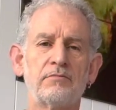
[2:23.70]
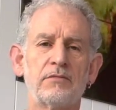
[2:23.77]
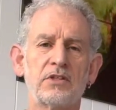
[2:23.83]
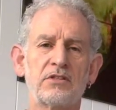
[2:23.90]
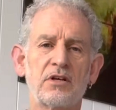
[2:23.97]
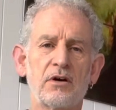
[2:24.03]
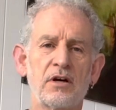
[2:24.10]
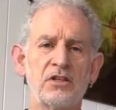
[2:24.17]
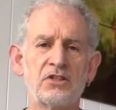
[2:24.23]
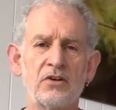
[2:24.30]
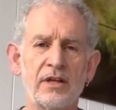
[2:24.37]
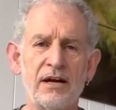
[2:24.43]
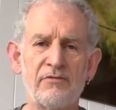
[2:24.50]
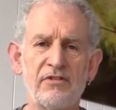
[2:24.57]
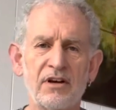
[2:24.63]
So I'm going to do
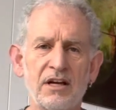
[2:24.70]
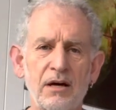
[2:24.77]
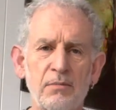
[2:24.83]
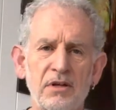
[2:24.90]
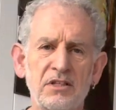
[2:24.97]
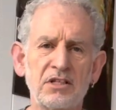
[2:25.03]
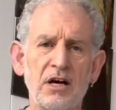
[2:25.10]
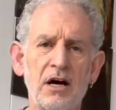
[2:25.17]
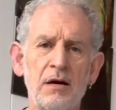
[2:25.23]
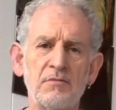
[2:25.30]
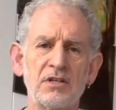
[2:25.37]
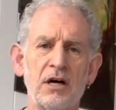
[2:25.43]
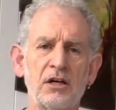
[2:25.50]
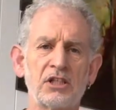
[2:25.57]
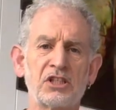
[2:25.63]
that for a couple of times
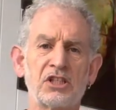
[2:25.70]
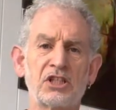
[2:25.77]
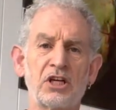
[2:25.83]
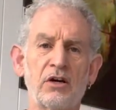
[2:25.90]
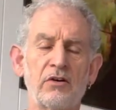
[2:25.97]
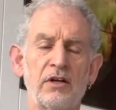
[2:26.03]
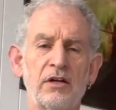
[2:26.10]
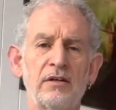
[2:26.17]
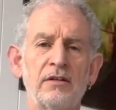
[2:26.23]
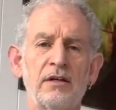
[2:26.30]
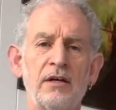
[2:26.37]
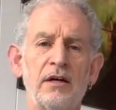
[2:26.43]
and I'll show you.